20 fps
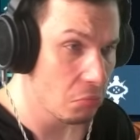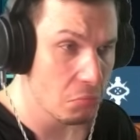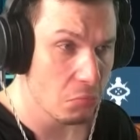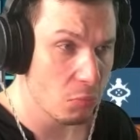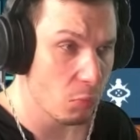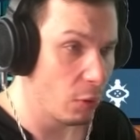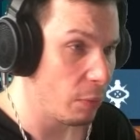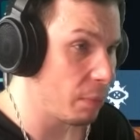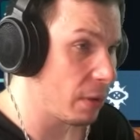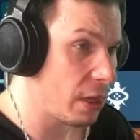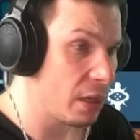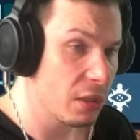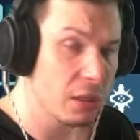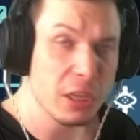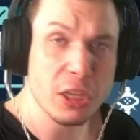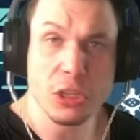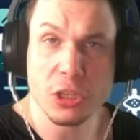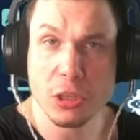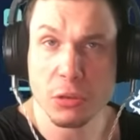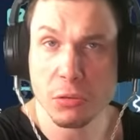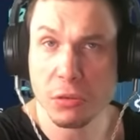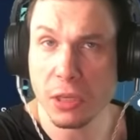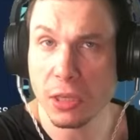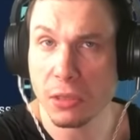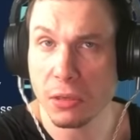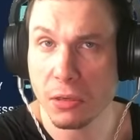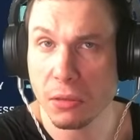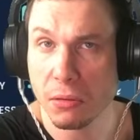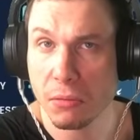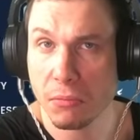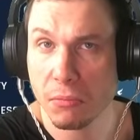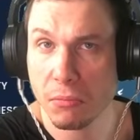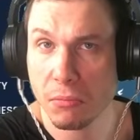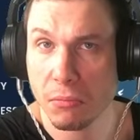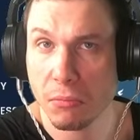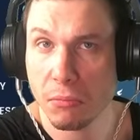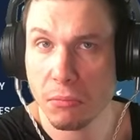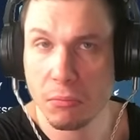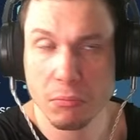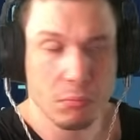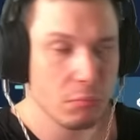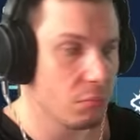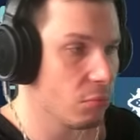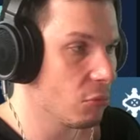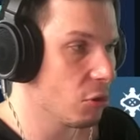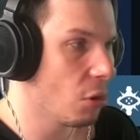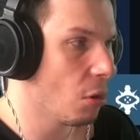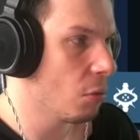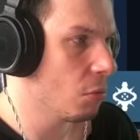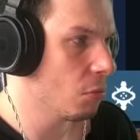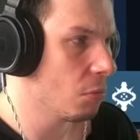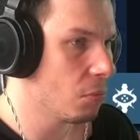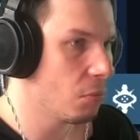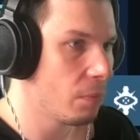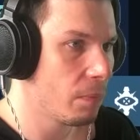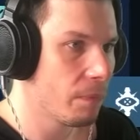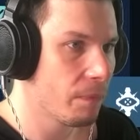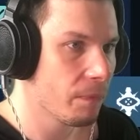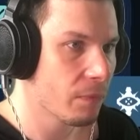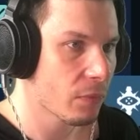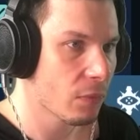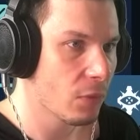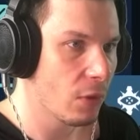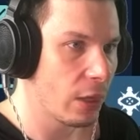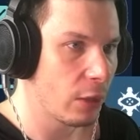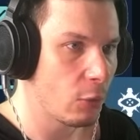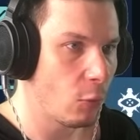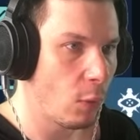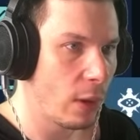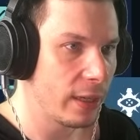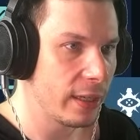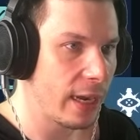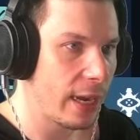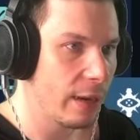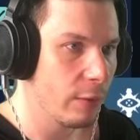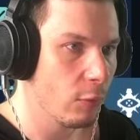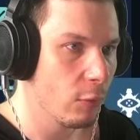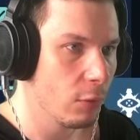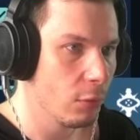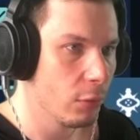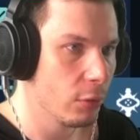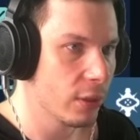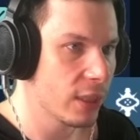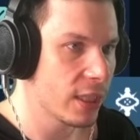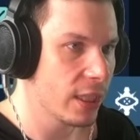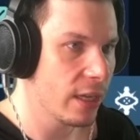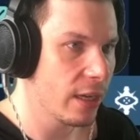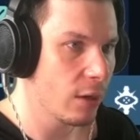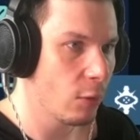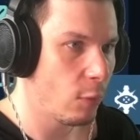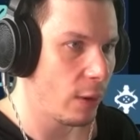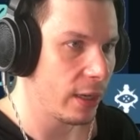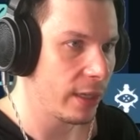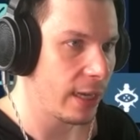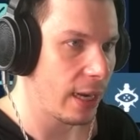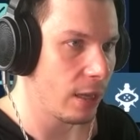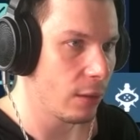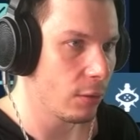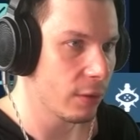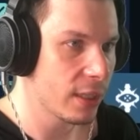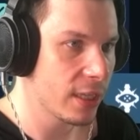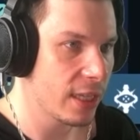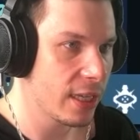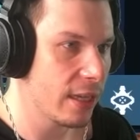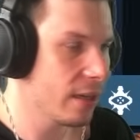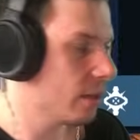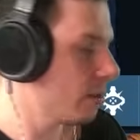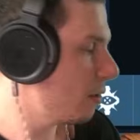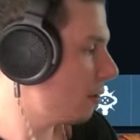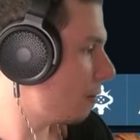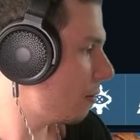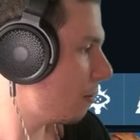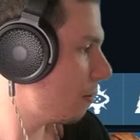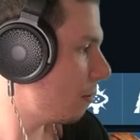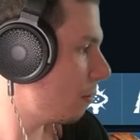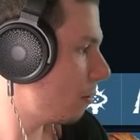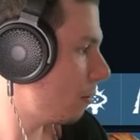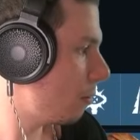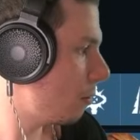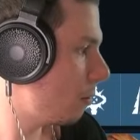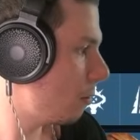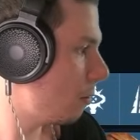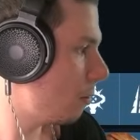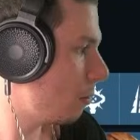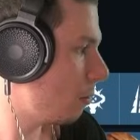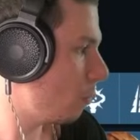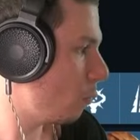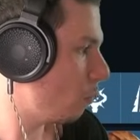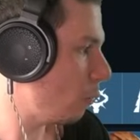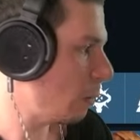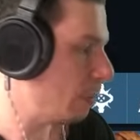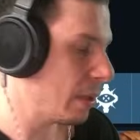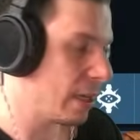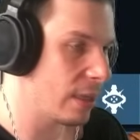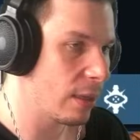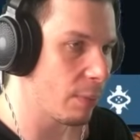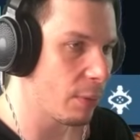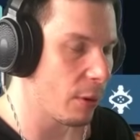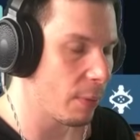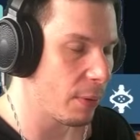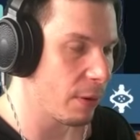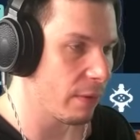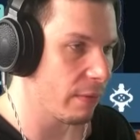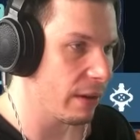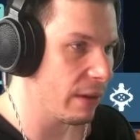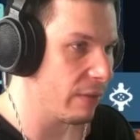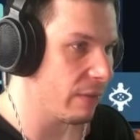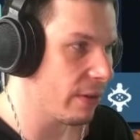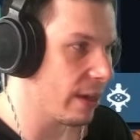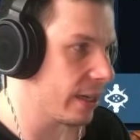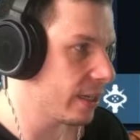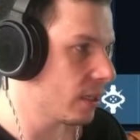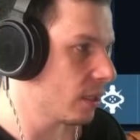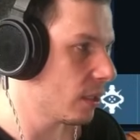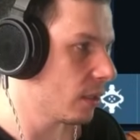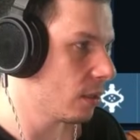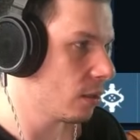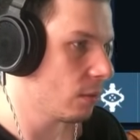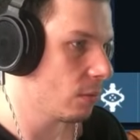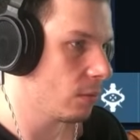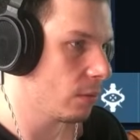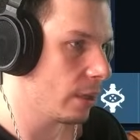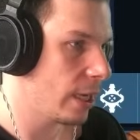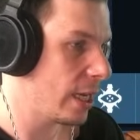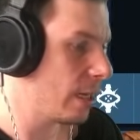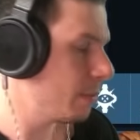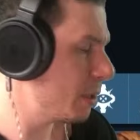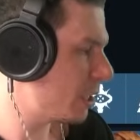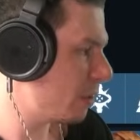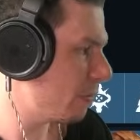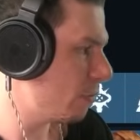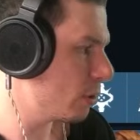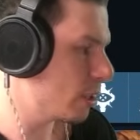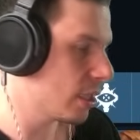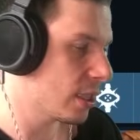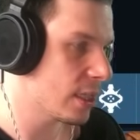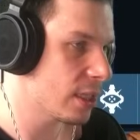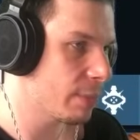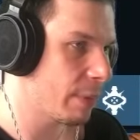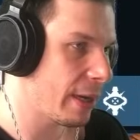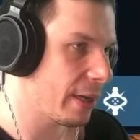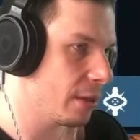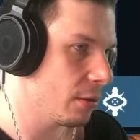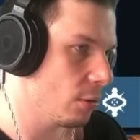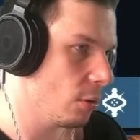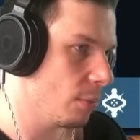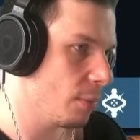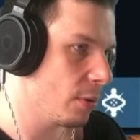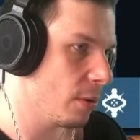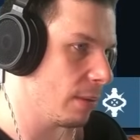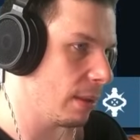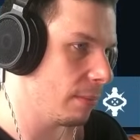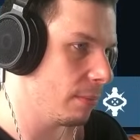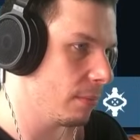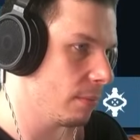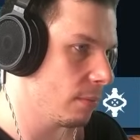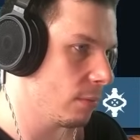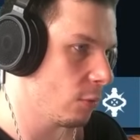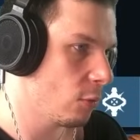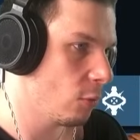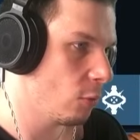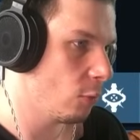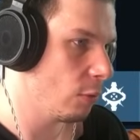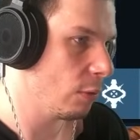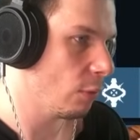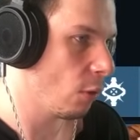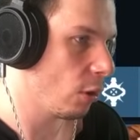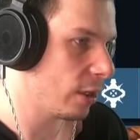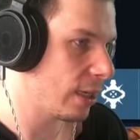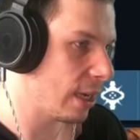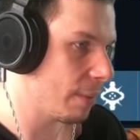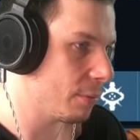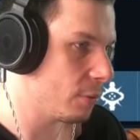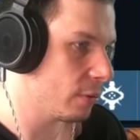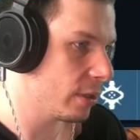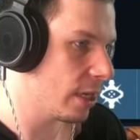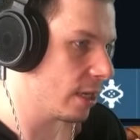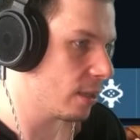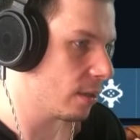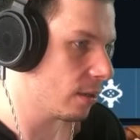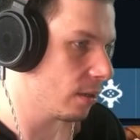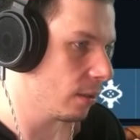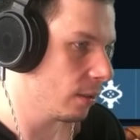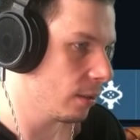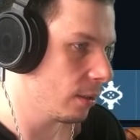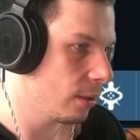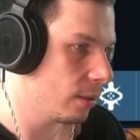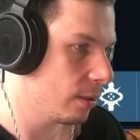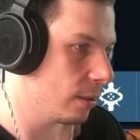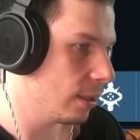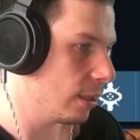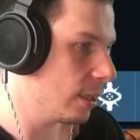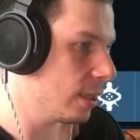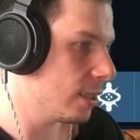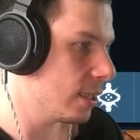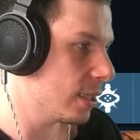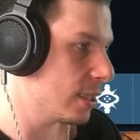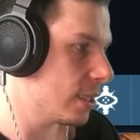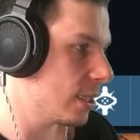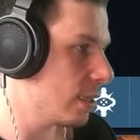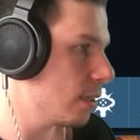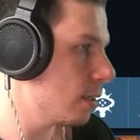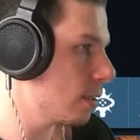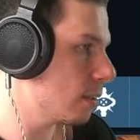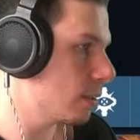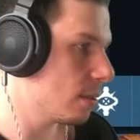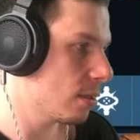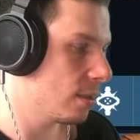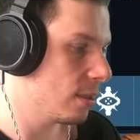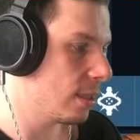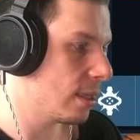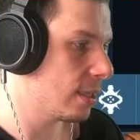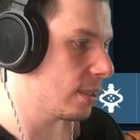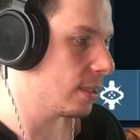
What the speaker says: we play in the kitchen together. You know? Like, one guy looks here, one guy looks here. We play the proper refrag. Enemies defusing the spike, no problem. We walk up together, delete this idiot, that's